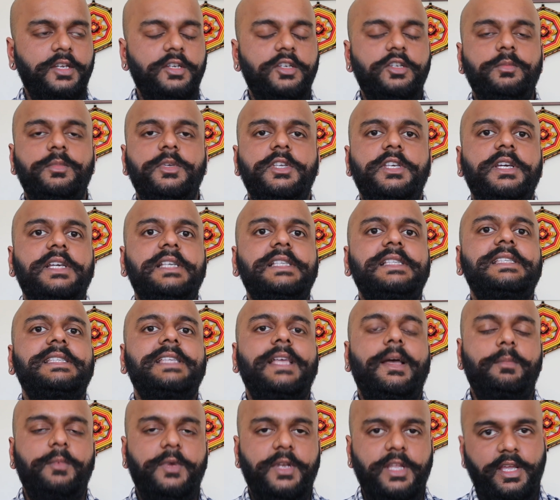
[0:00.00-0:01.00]
to be
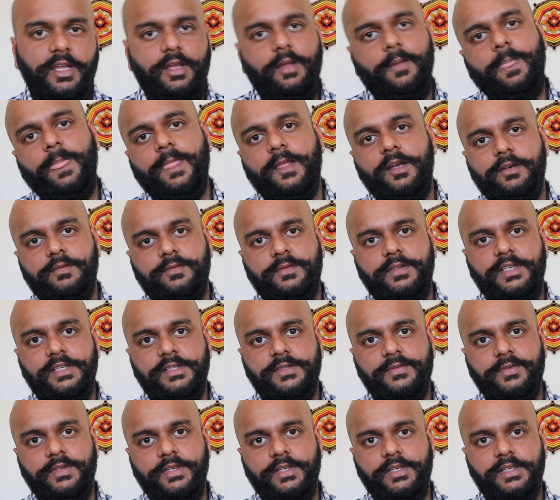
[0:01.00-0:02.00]
accepting of
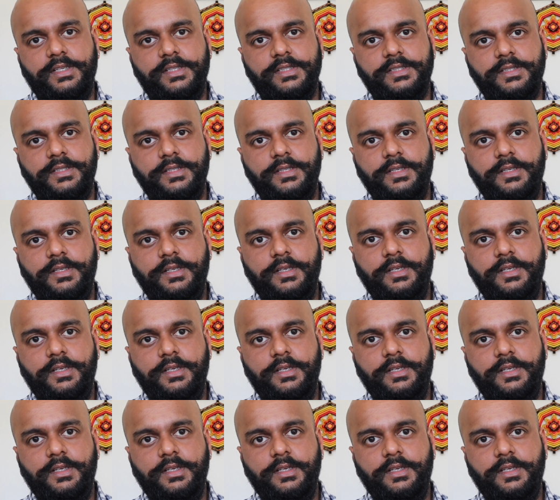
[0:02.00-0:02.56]
these feelings